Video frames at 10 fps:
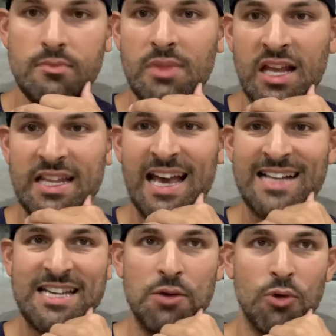
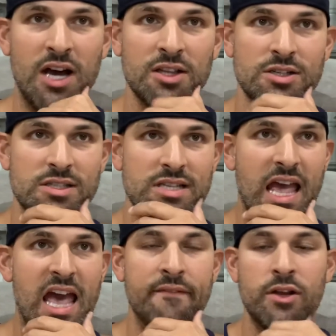Deontay Wilder's
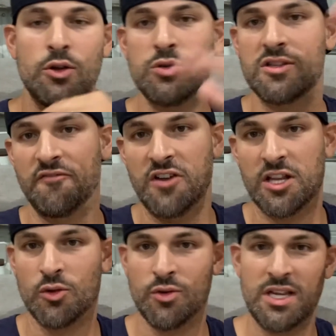avenue to
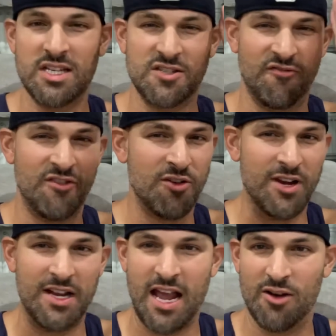victory is very
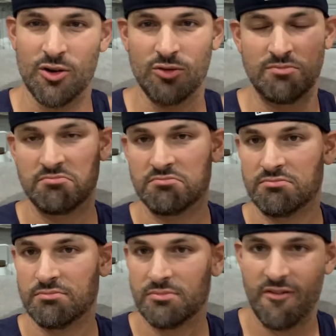narrow,
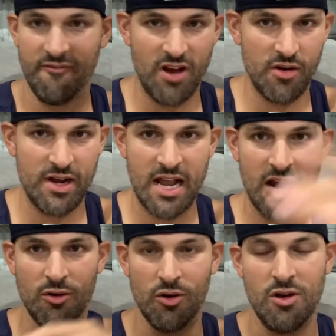very
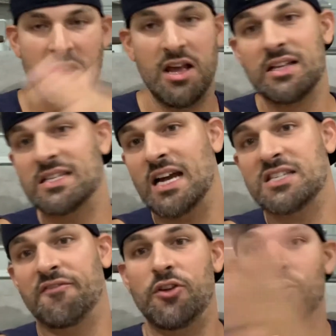narrow.
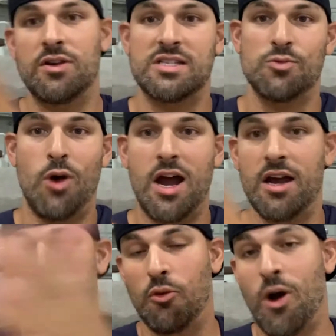Tyson Fury's is
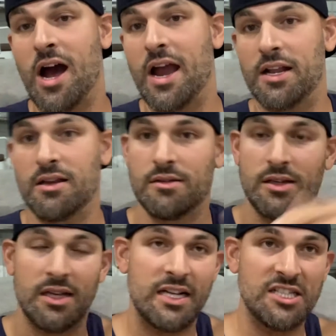wide.
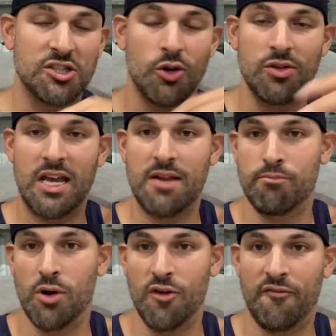And he showed that in
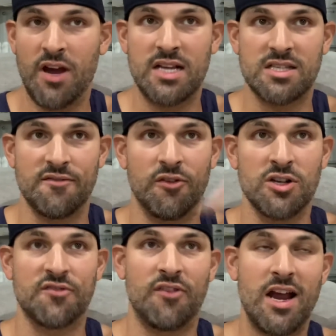both fights. The
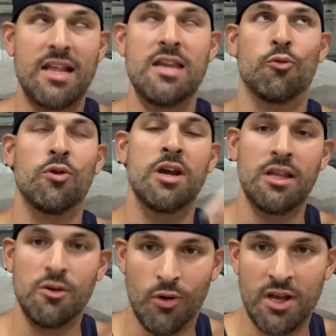first fight, he really
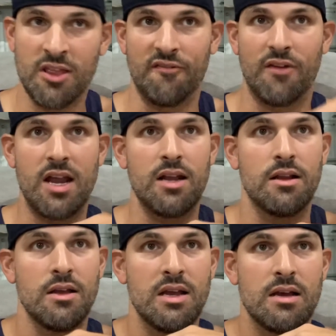won the fight
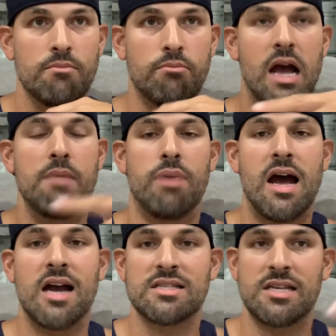by
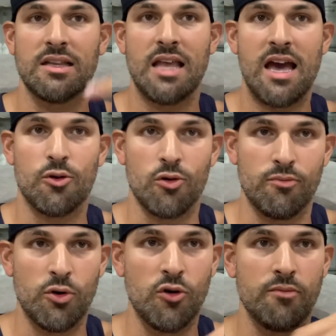boxing, lateral
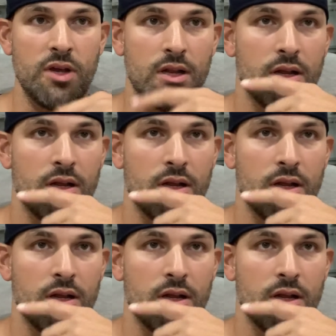movement,